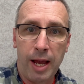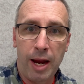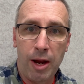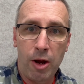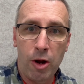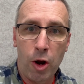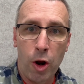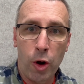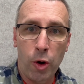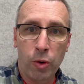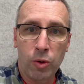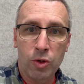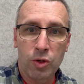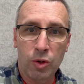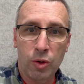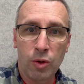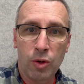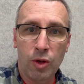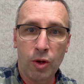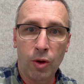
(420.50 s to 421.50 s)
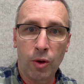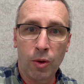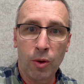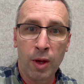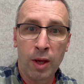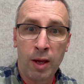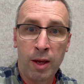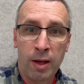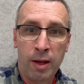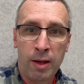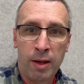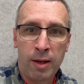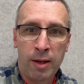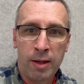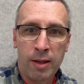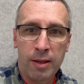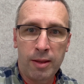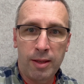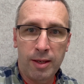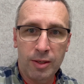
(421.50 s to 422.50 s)
and known to you
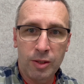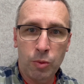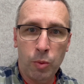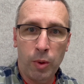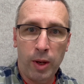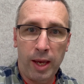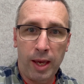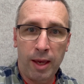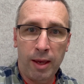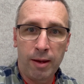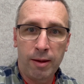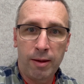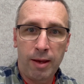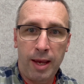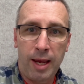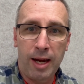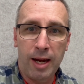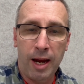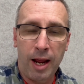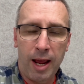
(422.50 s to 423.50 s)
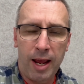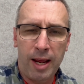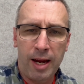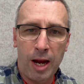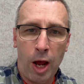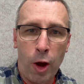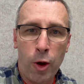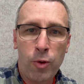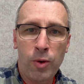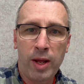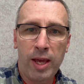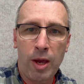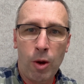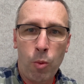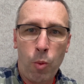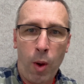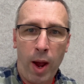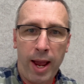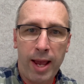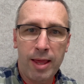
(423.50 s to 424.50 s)
this week in only a
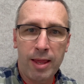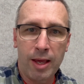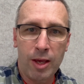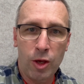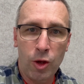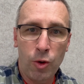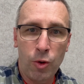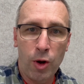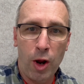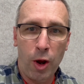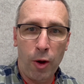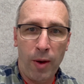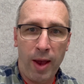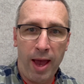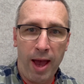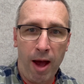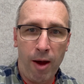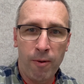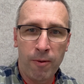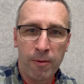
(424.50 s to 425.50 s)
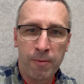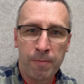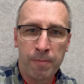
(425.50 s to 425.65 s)
way that you know how,